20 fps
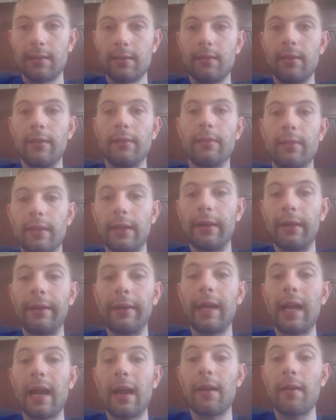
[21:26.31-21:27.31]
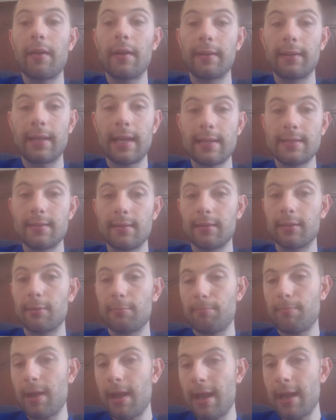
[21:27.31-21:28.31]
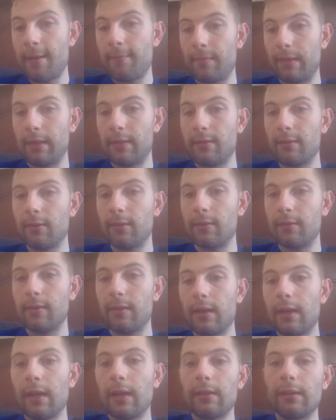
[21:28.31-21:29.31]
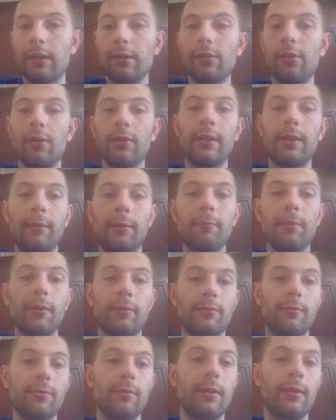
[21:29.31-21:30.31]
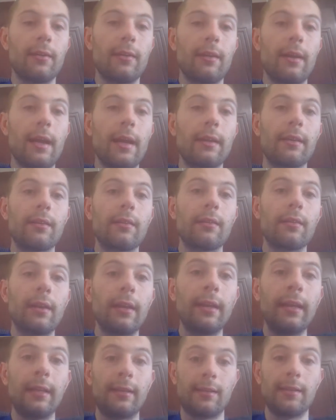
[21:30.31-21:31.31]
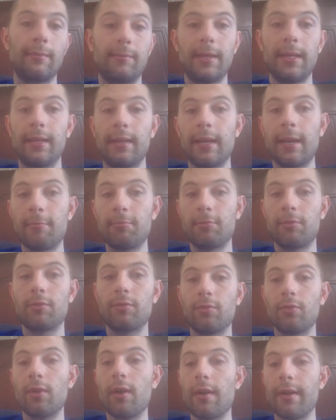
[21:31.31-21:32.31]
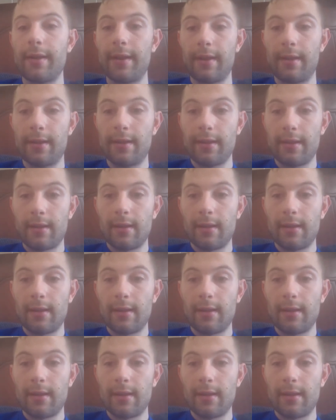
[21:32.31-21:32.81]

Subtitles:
They are a desert palm, so they don't need much more, and they need to be kept dry.